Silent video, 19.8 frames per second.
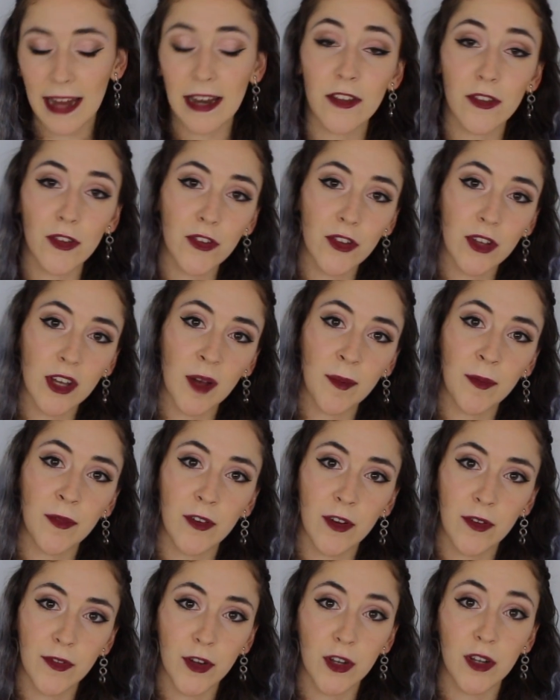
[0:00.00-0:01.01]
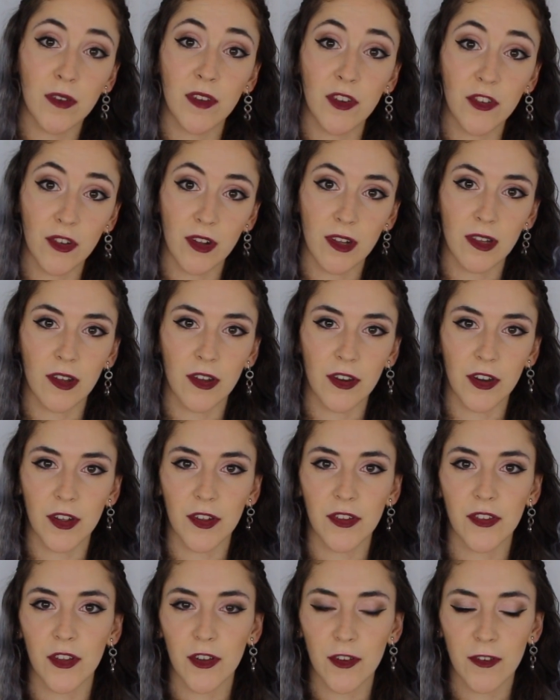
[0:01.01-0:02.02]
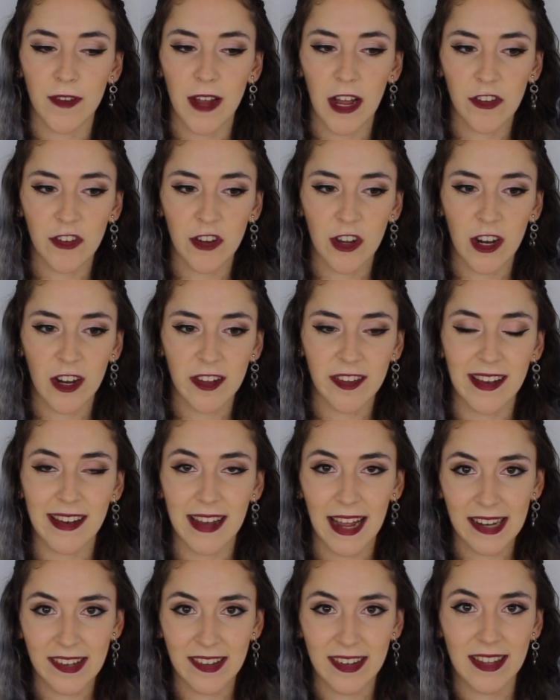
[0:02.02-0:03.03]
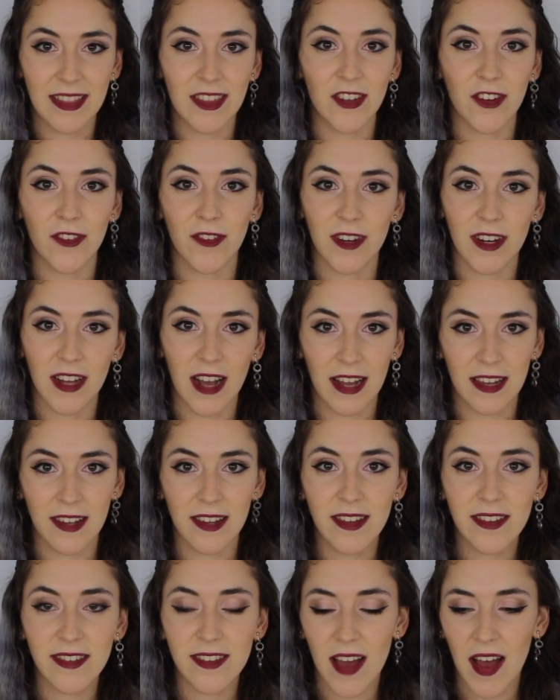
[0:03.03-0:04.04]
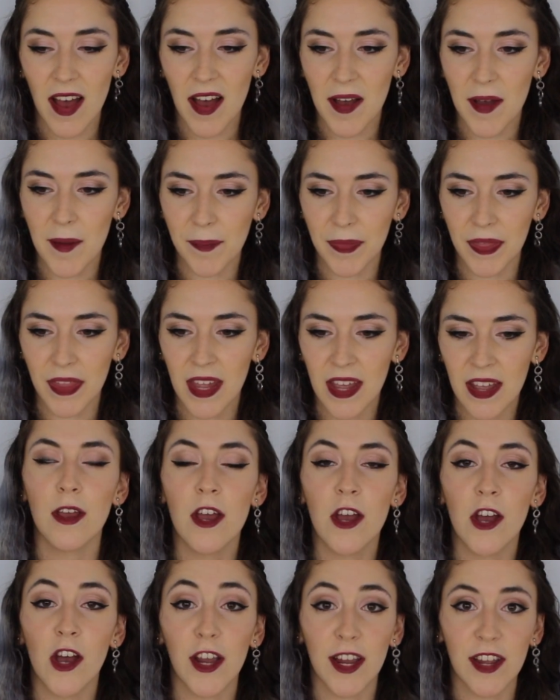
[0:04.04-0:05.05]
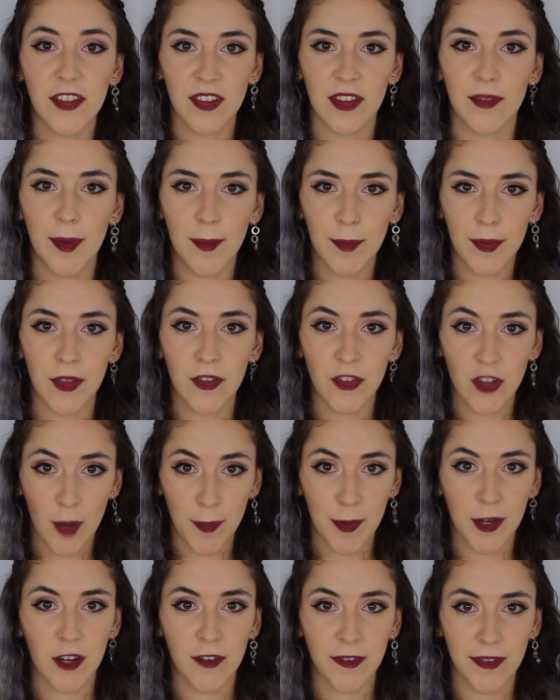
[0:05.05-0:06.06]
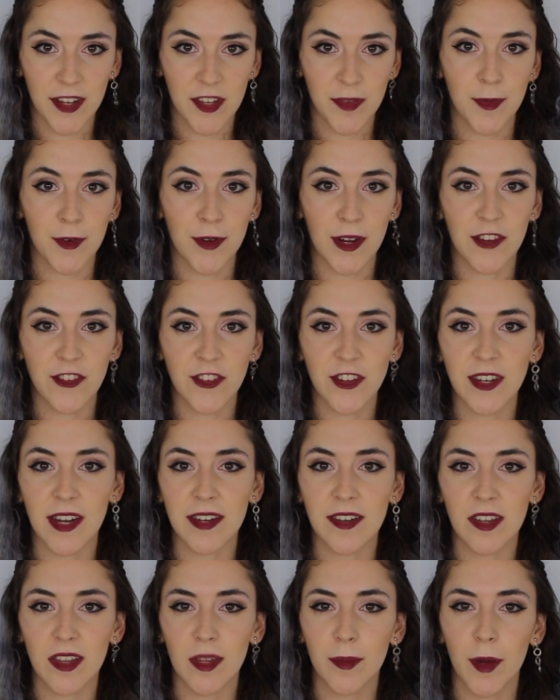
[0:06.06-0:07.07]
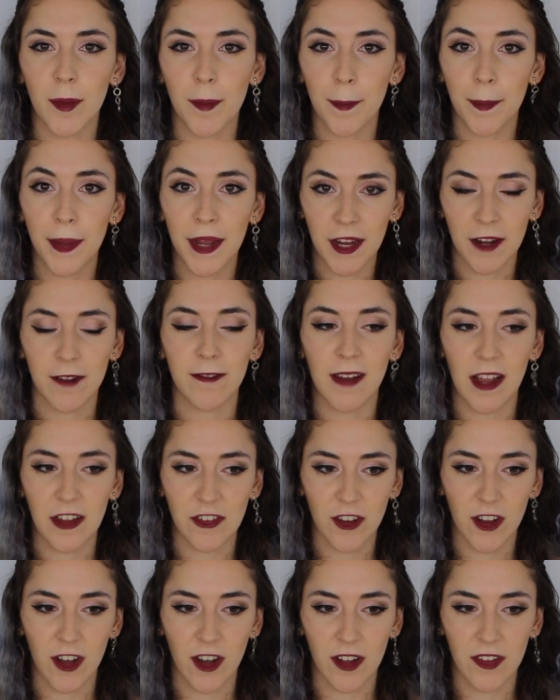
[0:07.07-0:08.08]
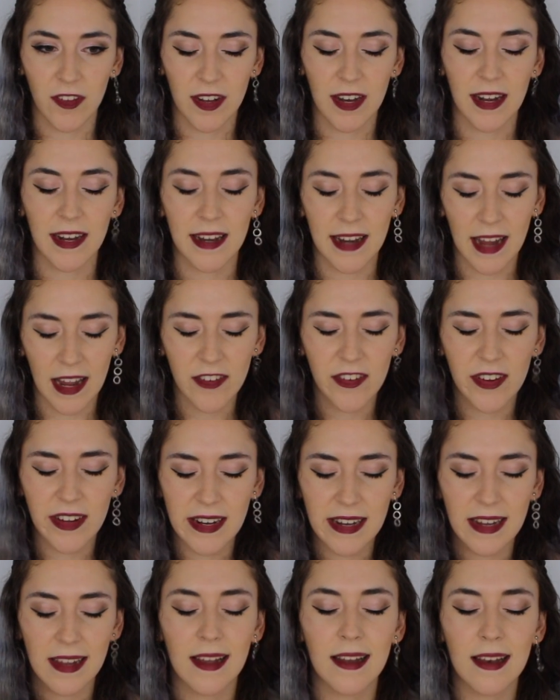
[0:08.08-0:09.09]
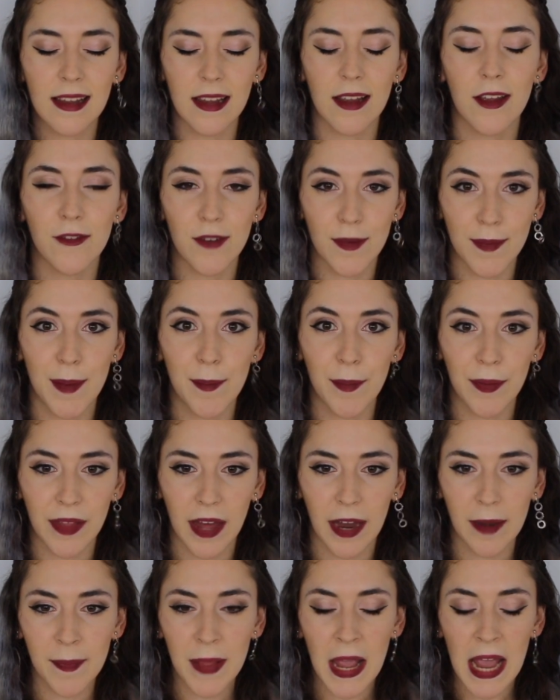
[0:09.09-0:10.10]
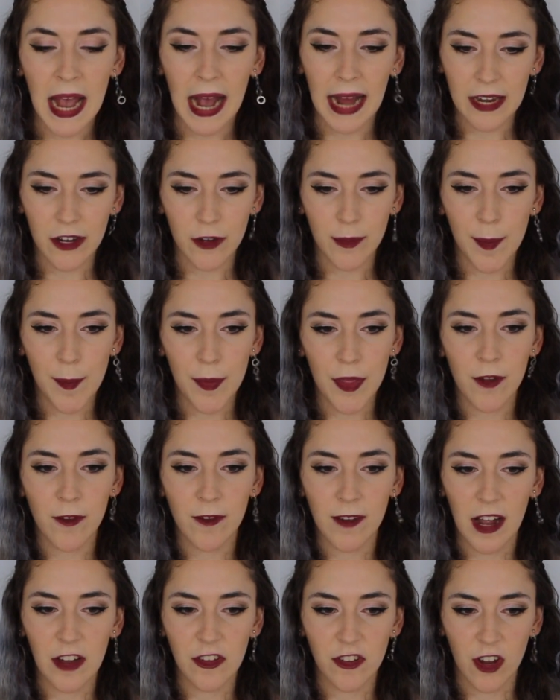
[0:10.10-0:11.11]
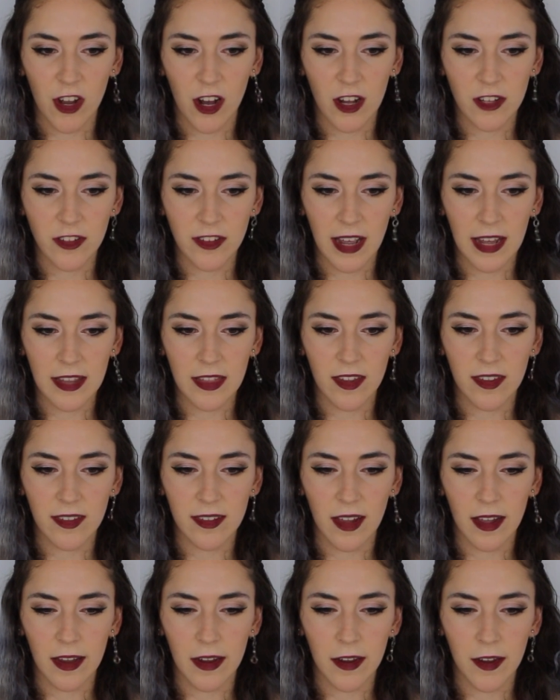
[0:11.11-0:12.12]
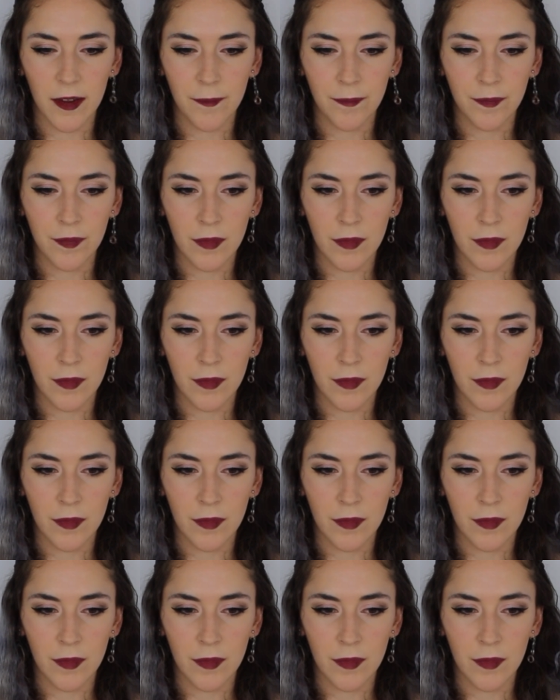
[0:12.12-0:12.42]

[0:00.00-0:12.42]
it's also helpful if you're a visual learner. So flashcards, I like to get the different colors. Okay, so I remember the topic of respiration. I did them on pink flashcards, and I can actually clearly remember that. And I remember the flashcards had this like